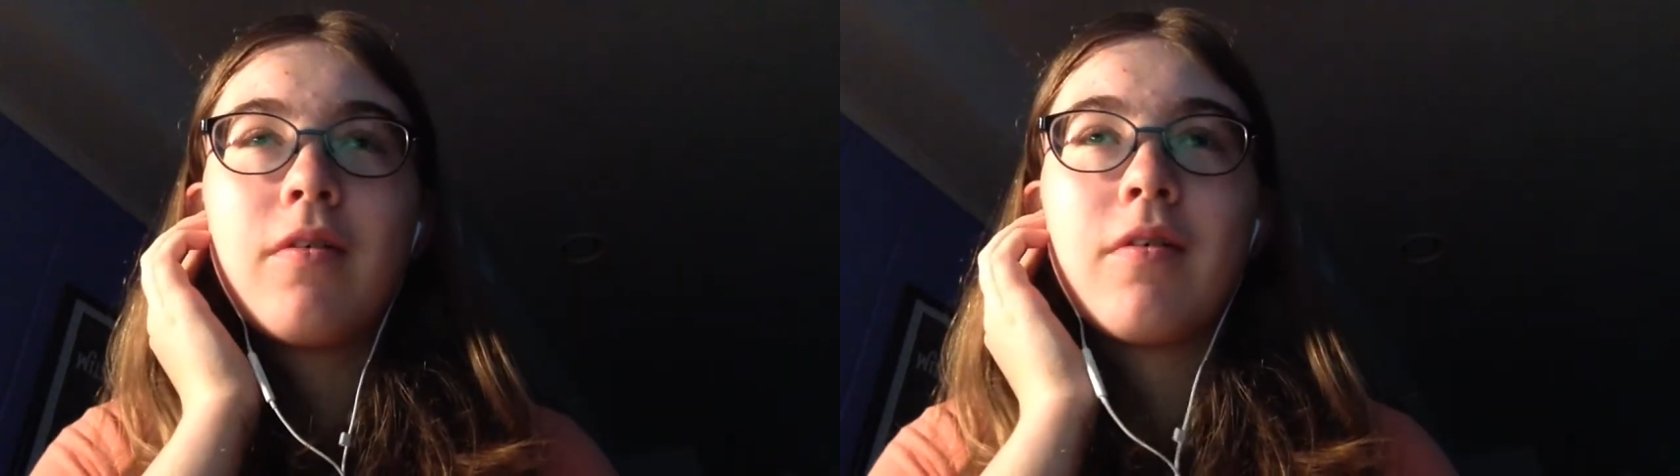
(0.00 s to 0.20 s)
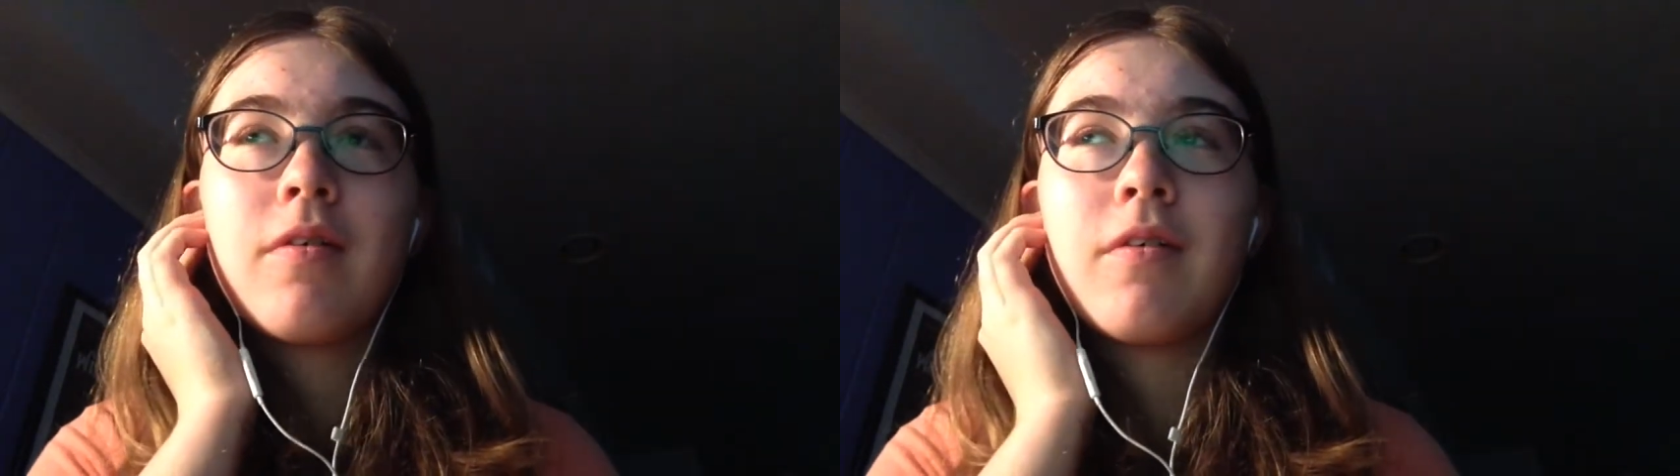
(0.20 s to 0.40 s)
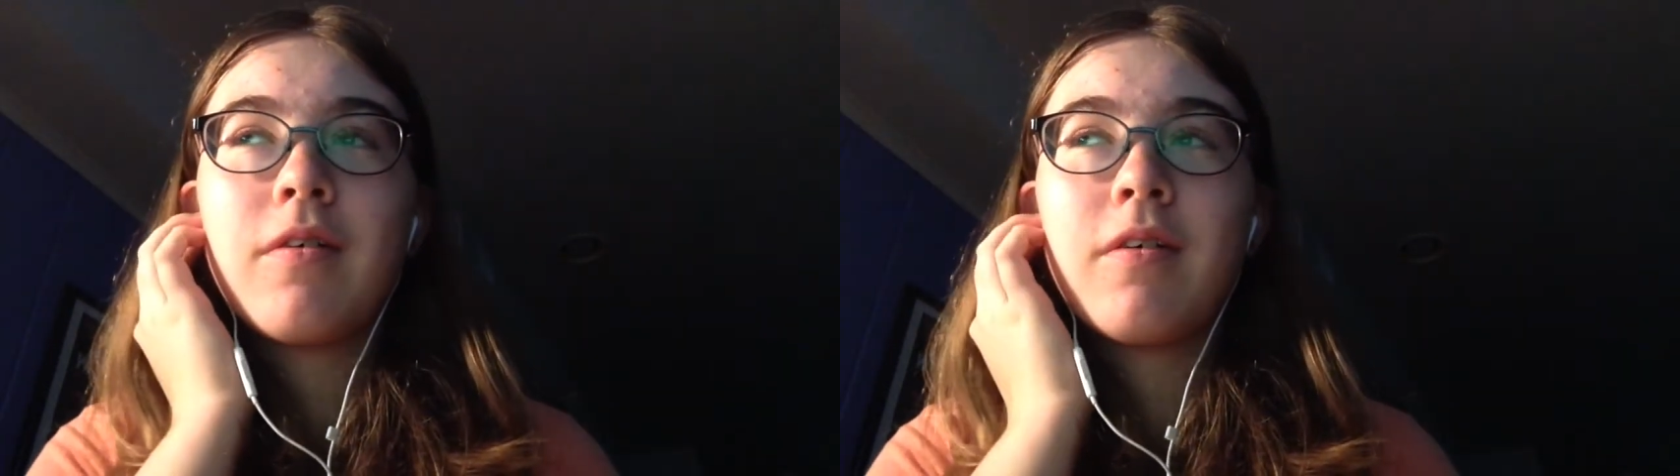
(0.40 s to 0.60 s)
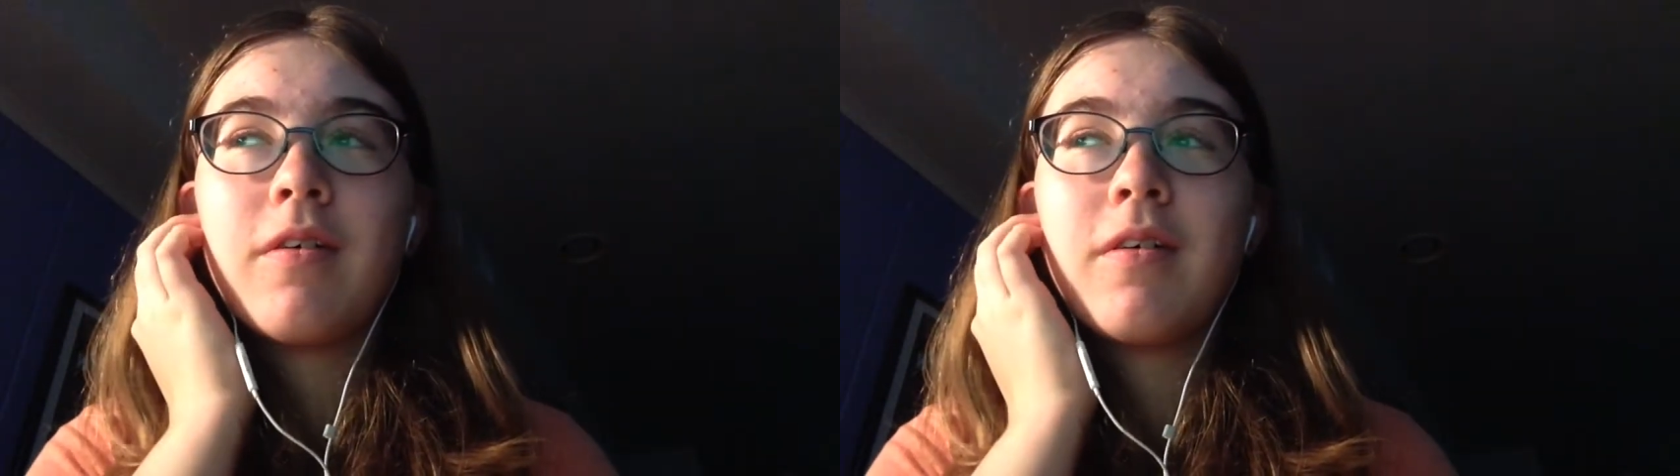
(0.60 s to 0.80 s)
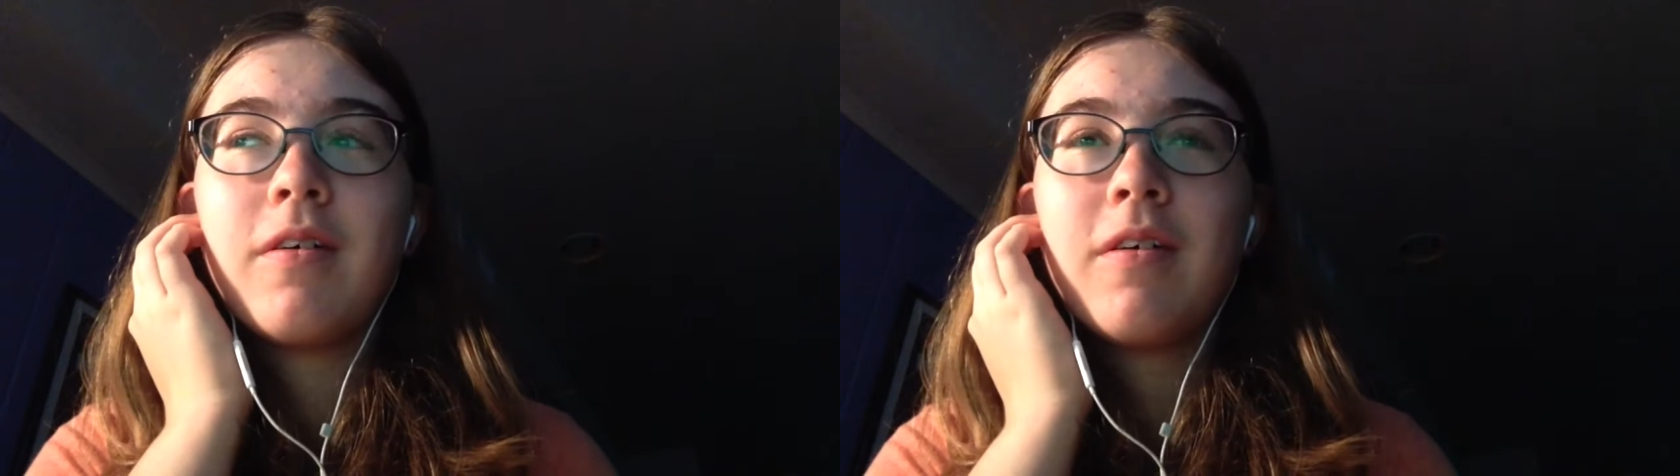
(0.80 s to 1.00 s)
Your
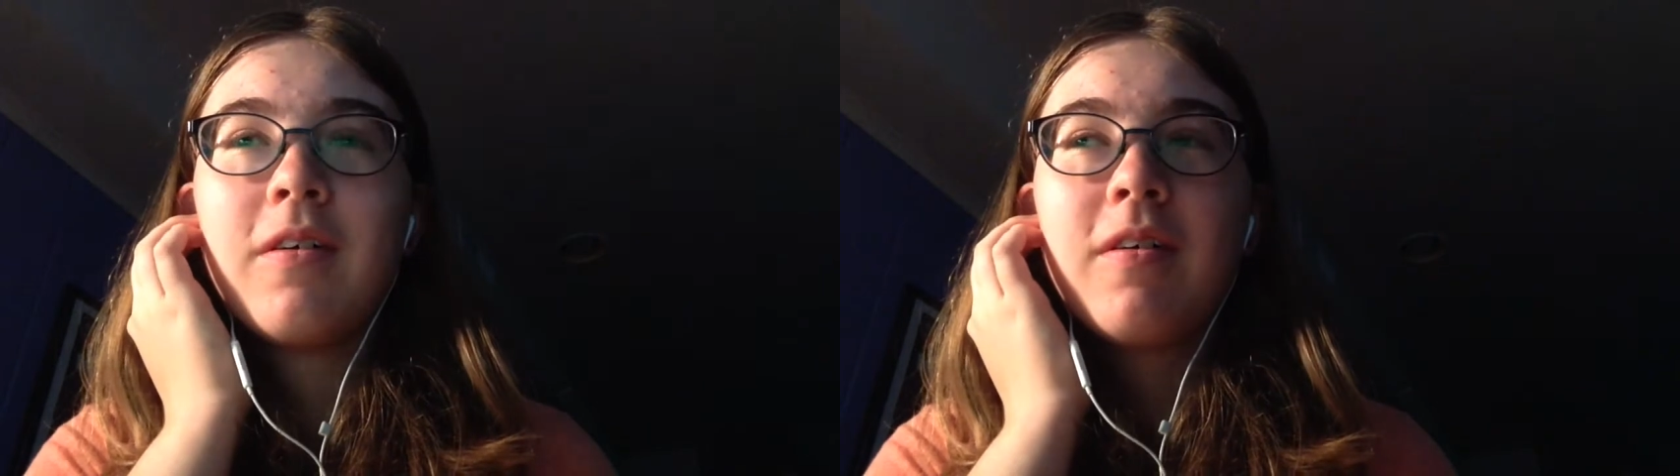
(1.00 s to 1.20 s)
daughter